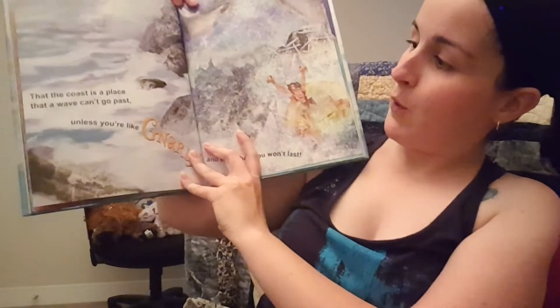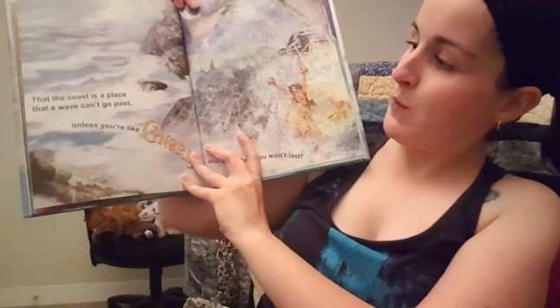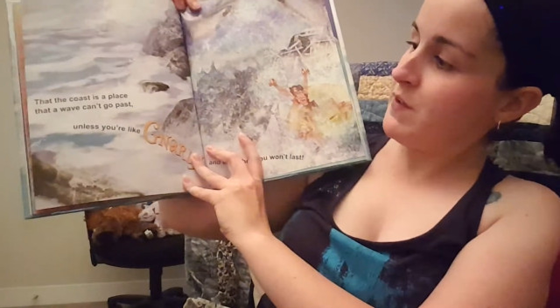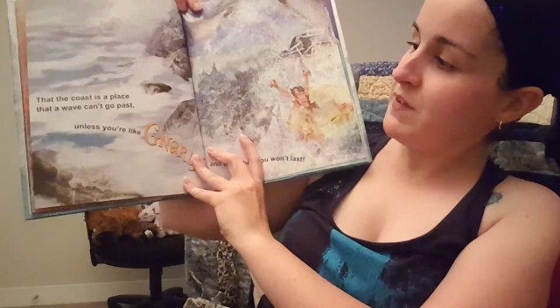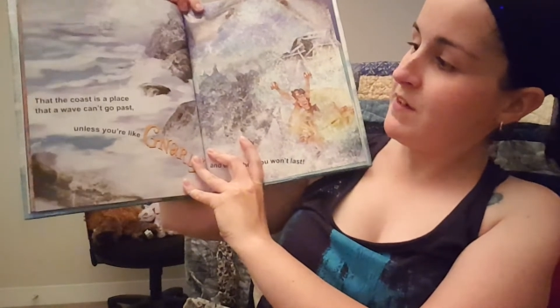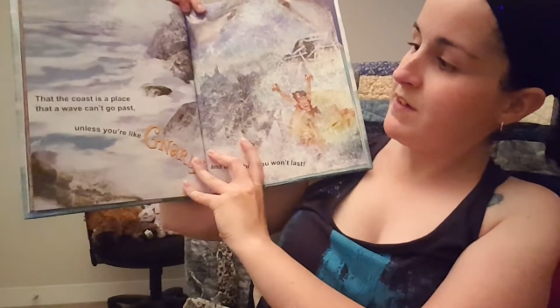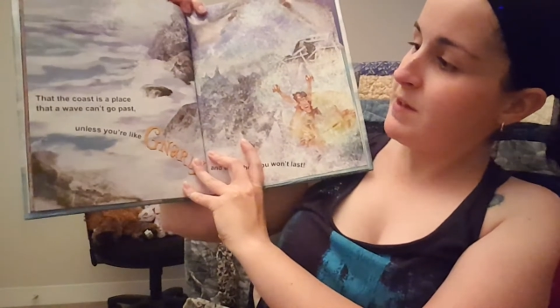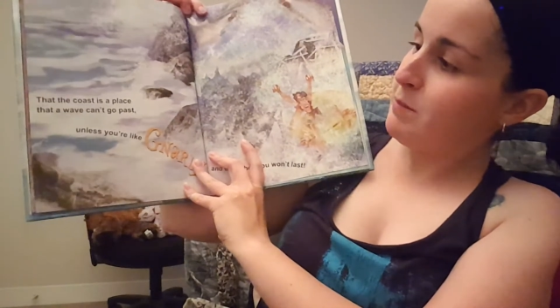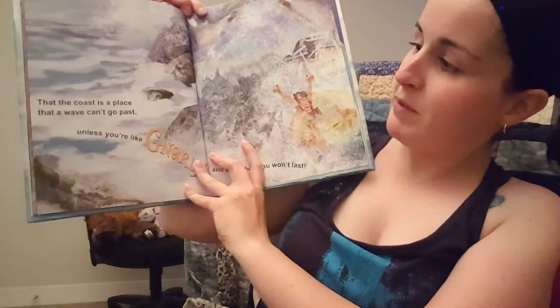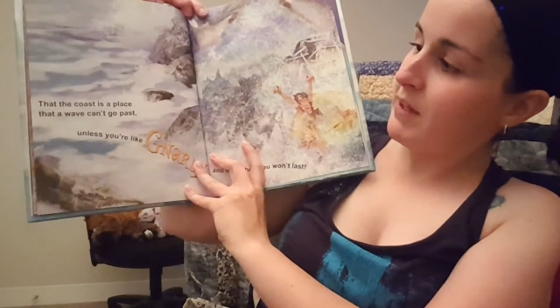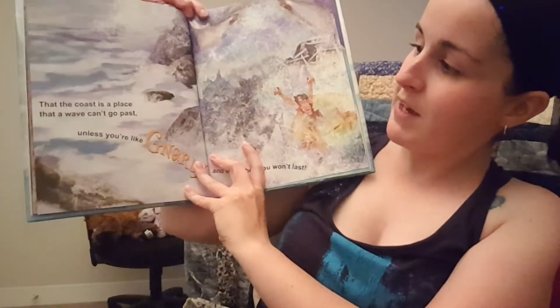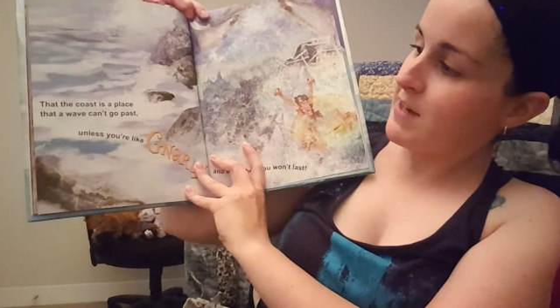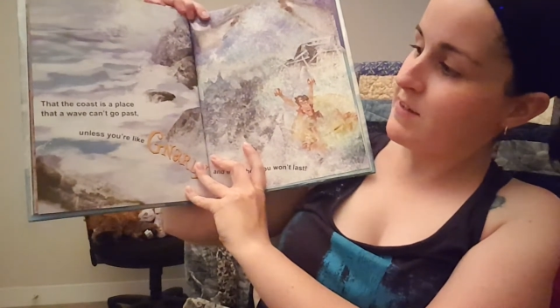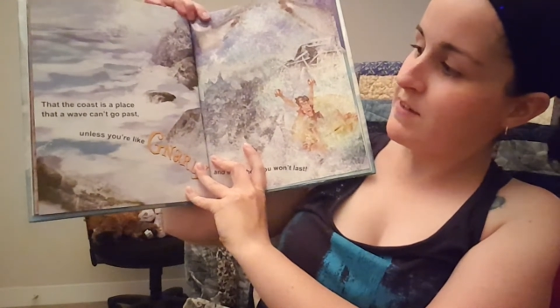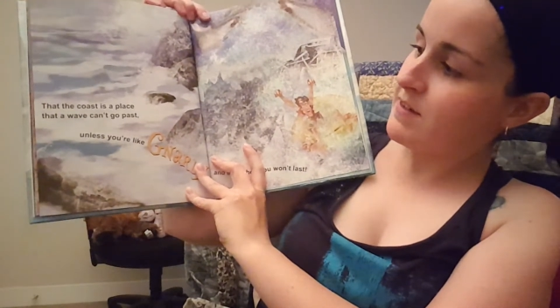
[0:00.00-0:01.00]
coast is a
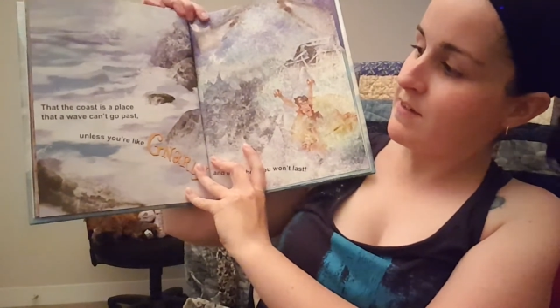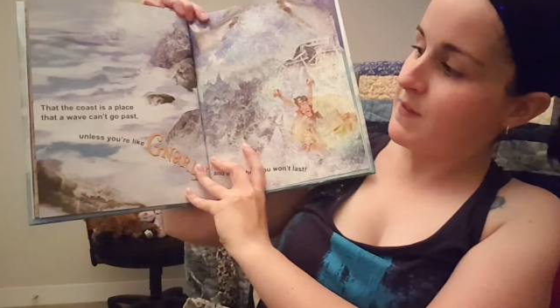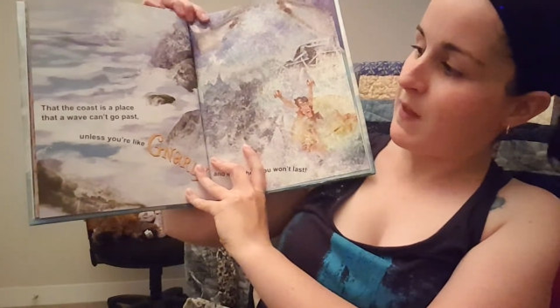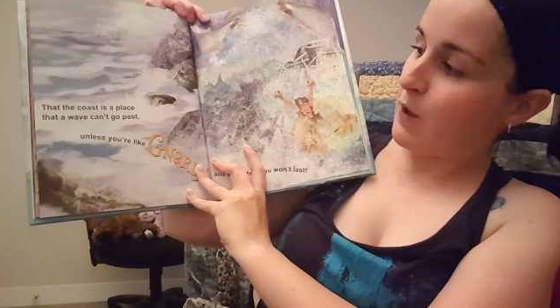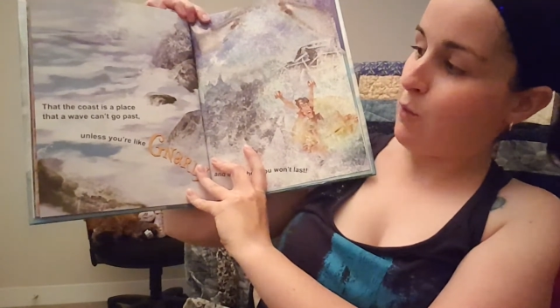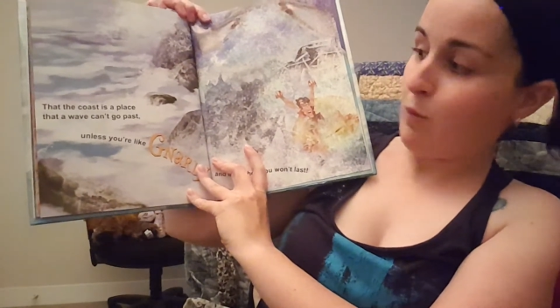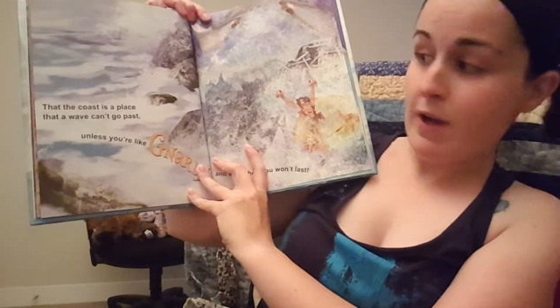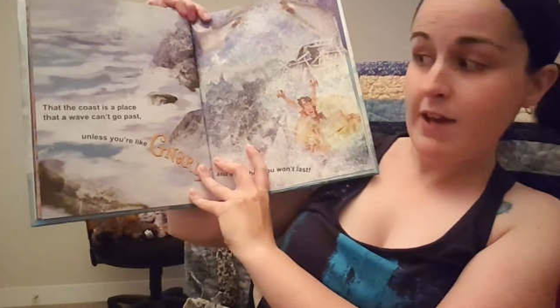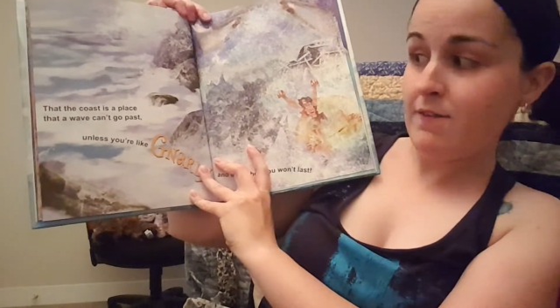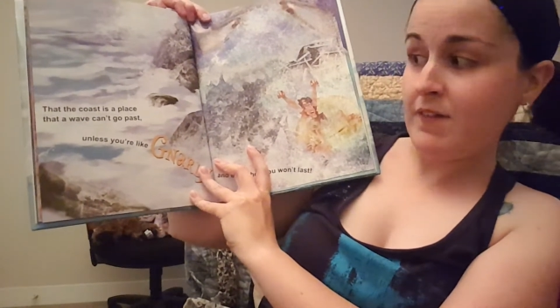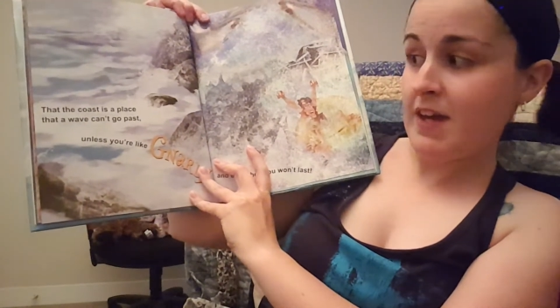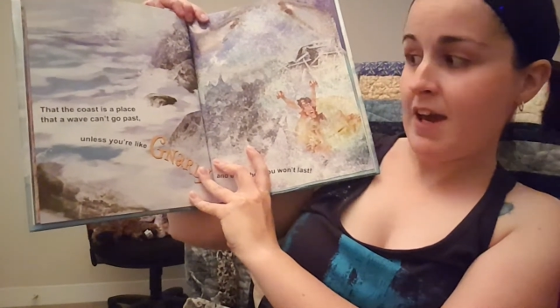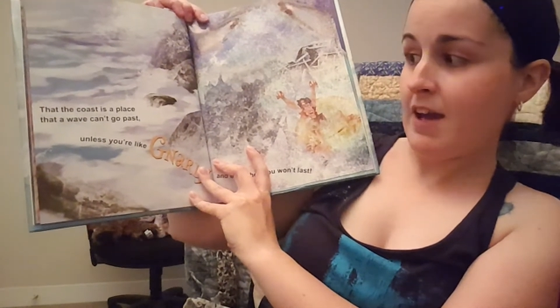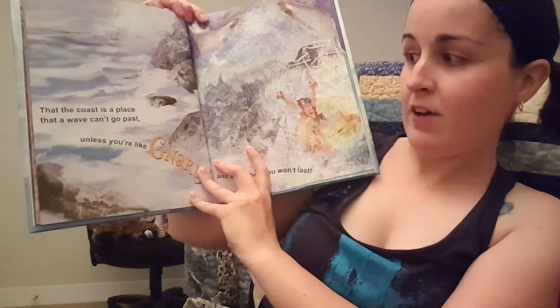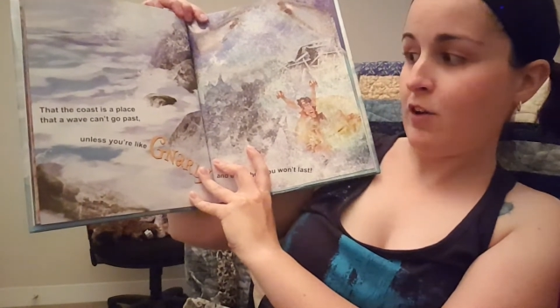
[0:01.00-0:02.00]
place that a
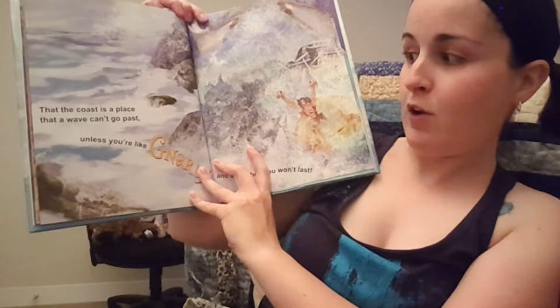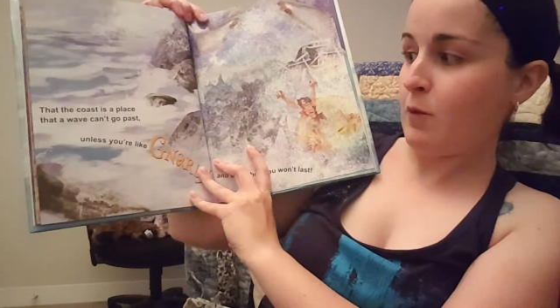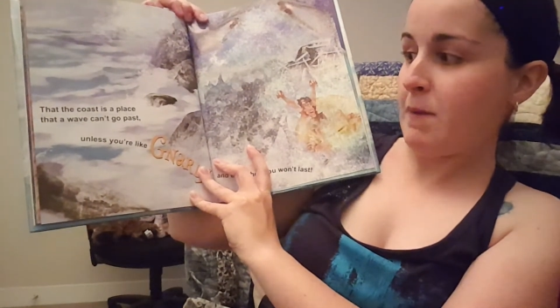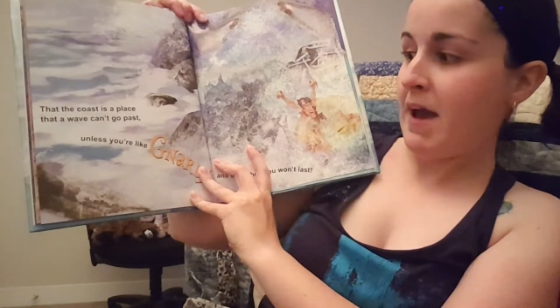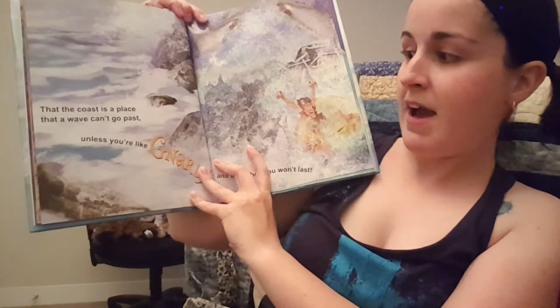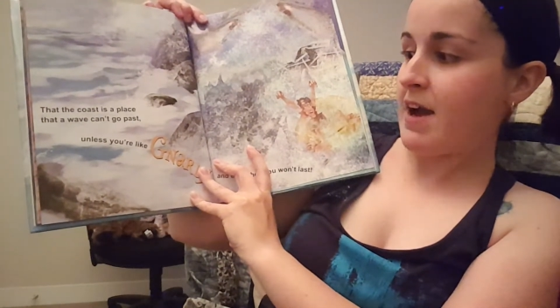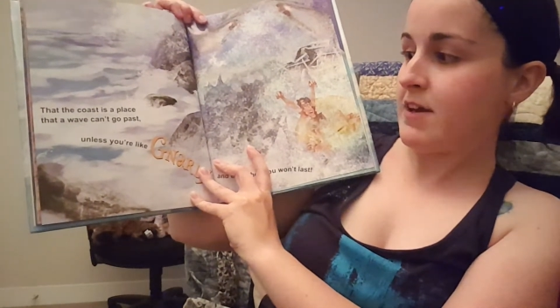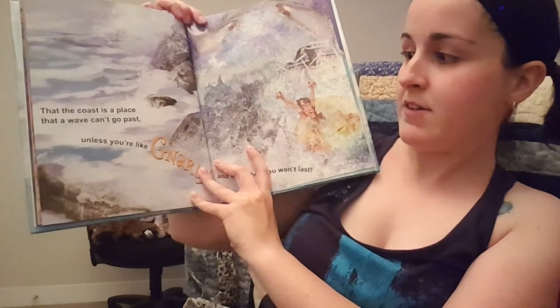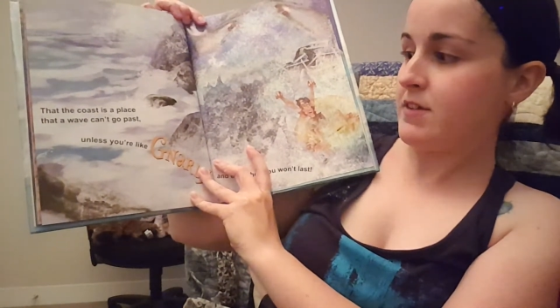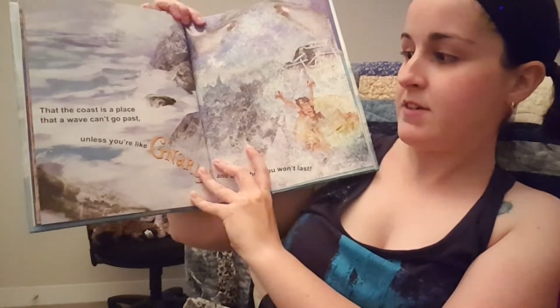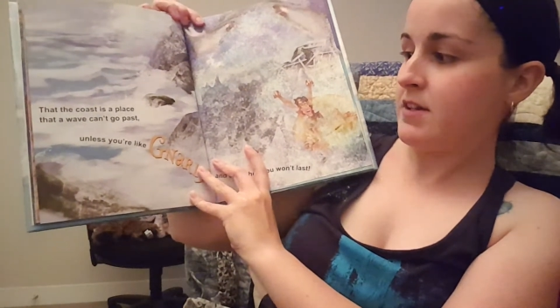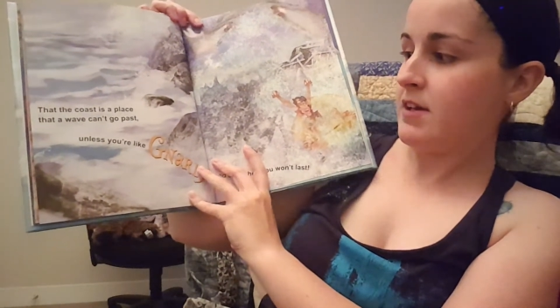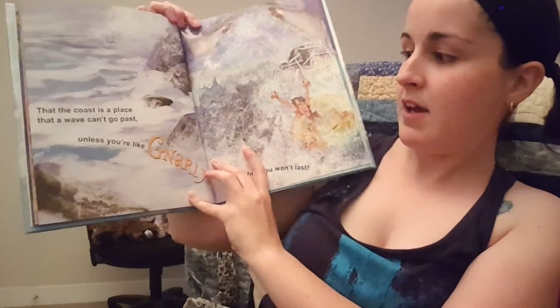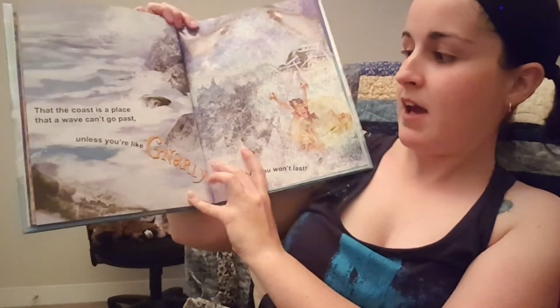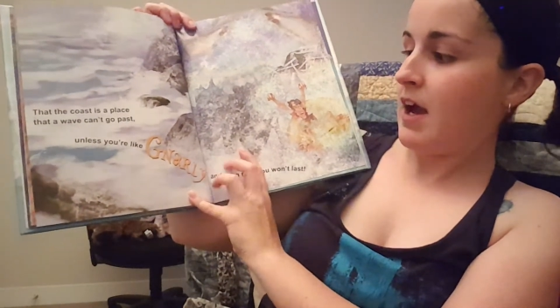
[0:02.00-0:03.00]
wave can't go
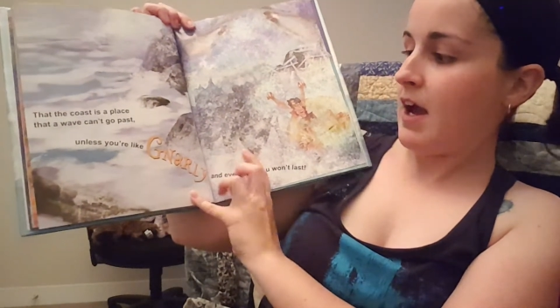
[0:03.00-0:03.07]
past